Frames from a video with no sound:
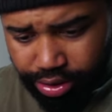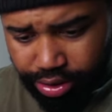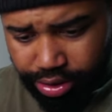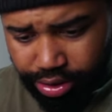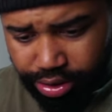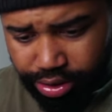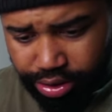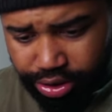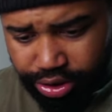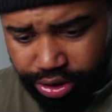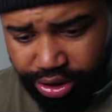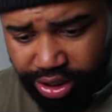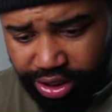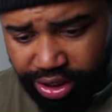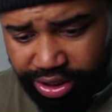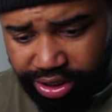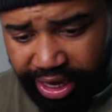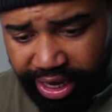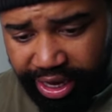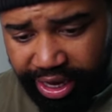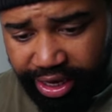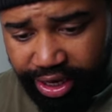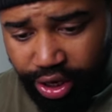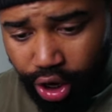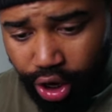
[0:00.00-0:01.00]
She
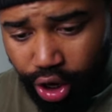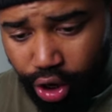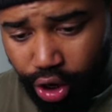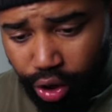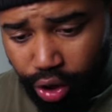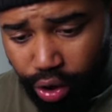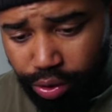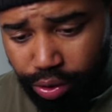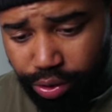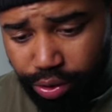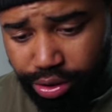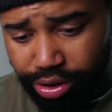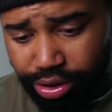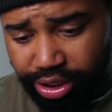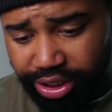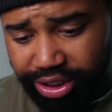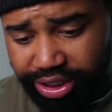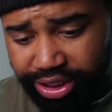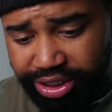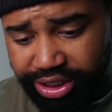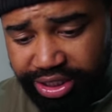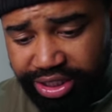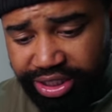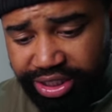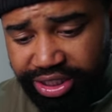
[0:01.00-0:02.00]
dated Ho
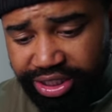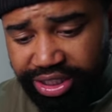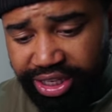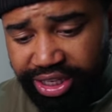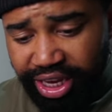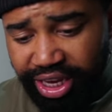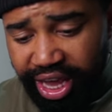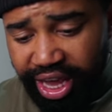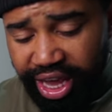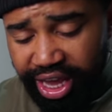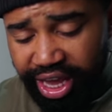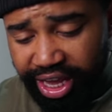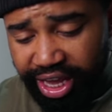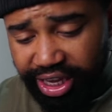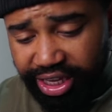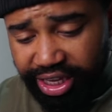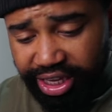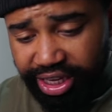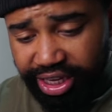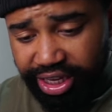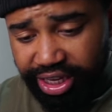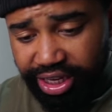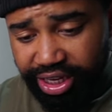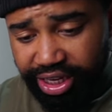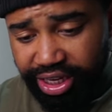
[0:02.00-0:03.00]

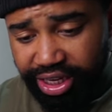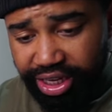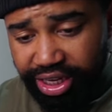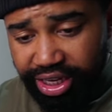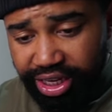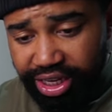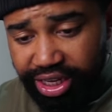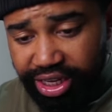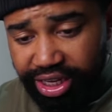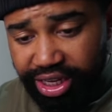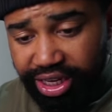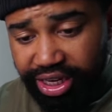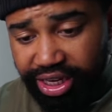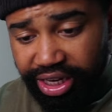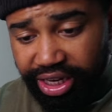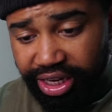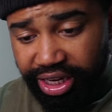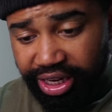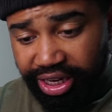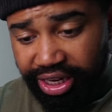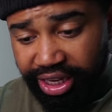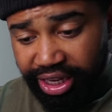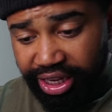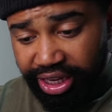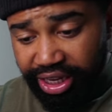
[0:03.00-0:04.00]
Taek
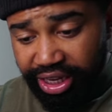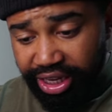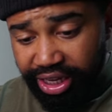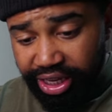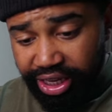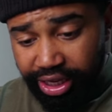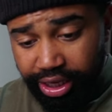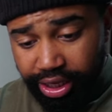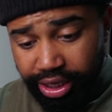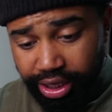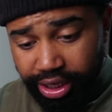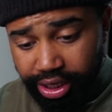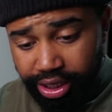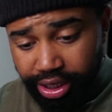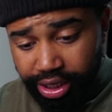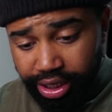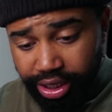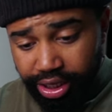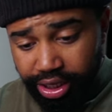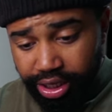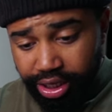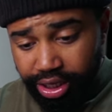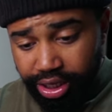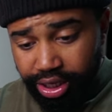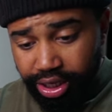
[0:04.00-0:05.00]
Lee
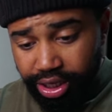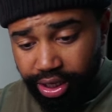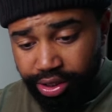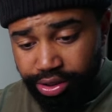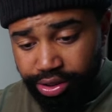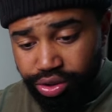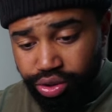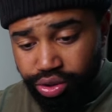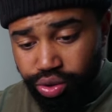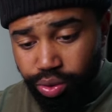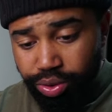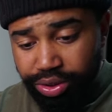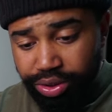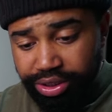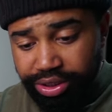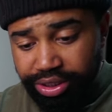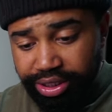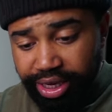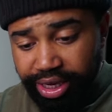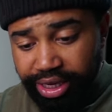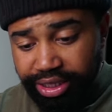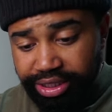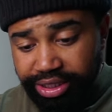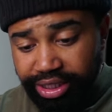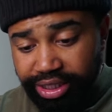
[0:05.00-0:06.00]
in
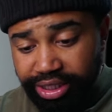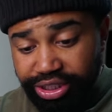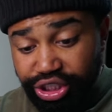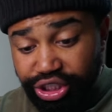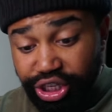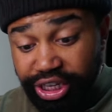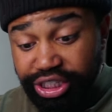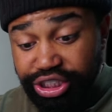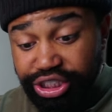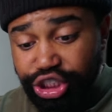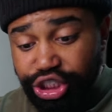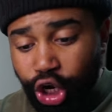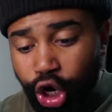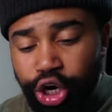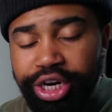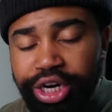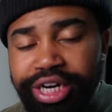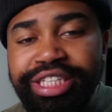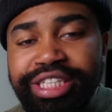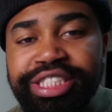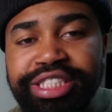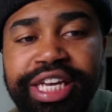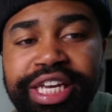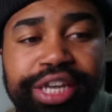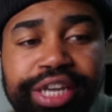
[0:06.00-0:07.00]
2018. She is currently
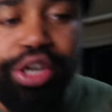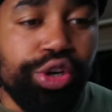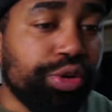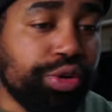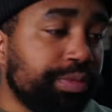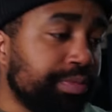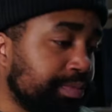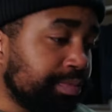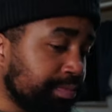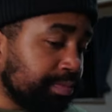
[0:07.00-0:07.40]
single.